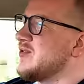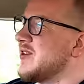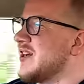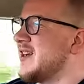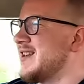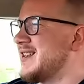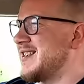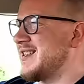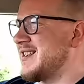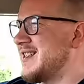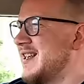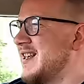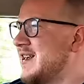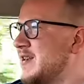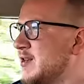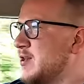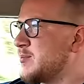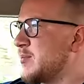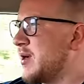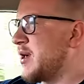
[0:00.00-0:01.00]
really nice to see. You
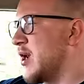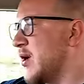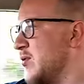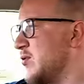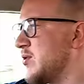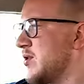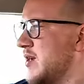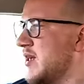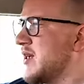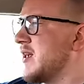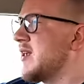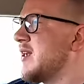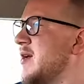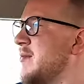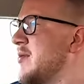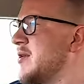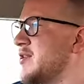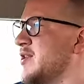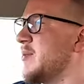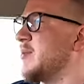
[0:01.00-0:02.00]
know, it's been owned
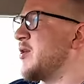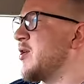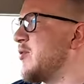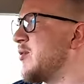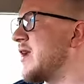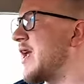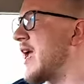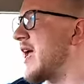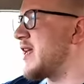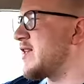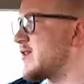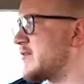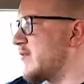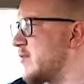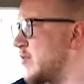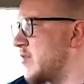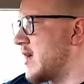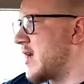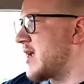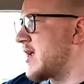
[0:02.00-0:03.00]
by someone who cares
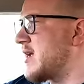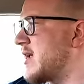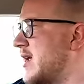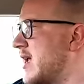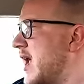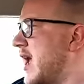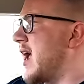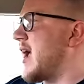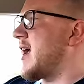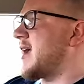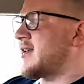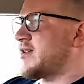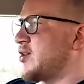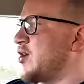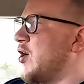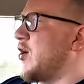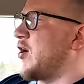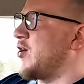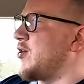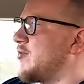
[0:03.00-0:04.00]
for it. It's
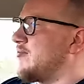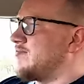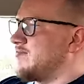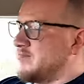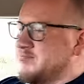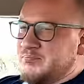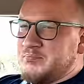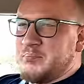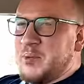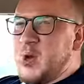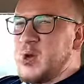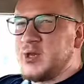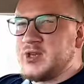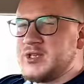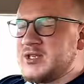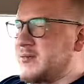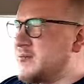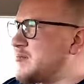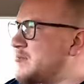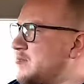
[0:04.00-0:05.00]
got
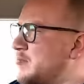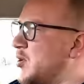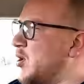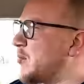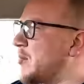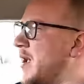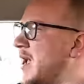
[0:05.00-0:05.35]
books and book